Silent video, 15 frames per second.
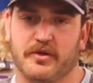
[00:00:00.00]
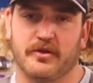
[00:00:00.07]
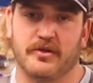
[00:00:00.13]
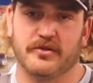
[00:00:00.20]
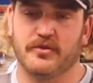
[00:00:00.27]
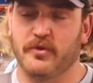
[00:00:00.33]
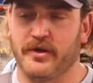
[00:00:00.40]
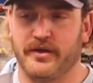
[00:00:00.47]

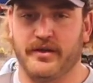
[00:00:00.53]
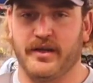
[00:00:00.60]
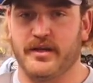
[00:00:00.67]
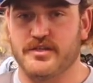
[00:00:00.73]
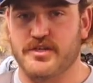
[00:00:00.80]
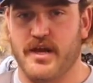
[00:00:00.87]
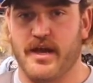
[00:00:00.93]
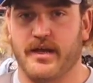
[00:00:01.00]
cold where you
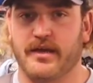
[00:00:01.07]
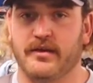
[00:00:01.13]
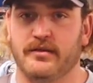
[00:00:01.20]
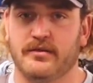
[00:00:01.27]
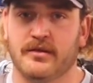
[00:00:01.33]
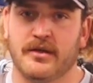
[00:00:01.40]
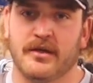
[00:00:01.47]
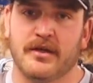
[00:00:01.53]
need a jacket.
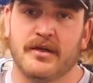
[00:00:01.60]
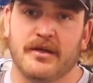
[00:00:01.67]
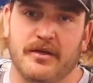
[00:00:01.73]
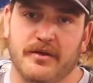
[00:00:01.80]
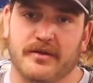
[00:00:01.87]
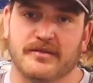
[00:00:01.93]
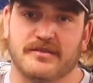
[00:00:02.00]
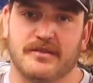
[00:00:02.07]

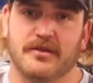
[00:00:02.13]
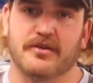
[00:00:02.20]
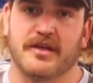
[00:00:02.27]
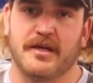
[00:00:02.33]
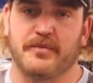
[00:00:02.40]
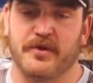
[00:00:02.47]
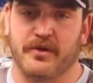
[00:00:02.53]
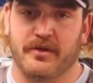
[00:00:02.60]
You can still
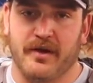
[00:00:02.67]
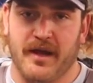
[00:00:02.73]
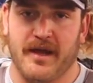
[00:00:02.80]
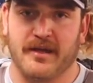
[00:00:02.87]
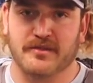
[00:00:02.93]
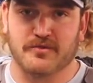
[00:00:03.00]
keep your hands